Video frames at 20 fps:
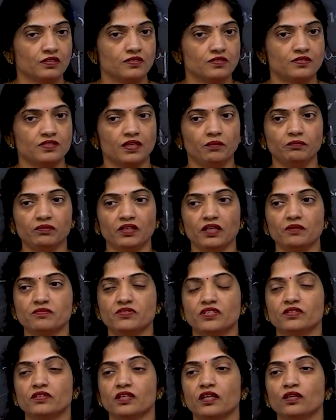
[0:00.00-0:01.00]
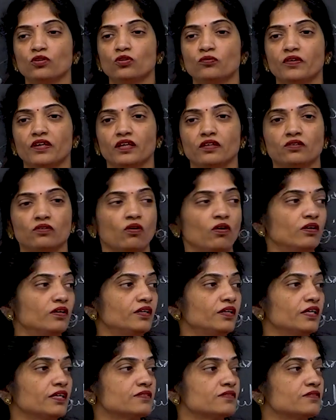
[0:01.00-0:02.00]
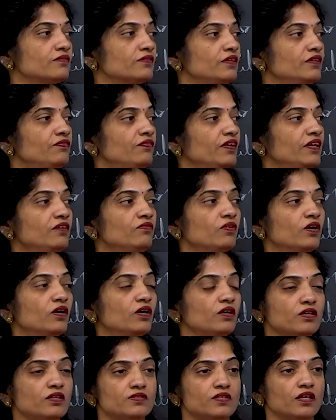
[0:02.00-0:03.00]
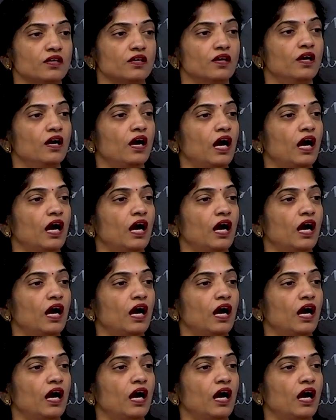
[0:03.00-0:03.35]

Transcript: Sometimes in Telugu we can call it as, if any work is there,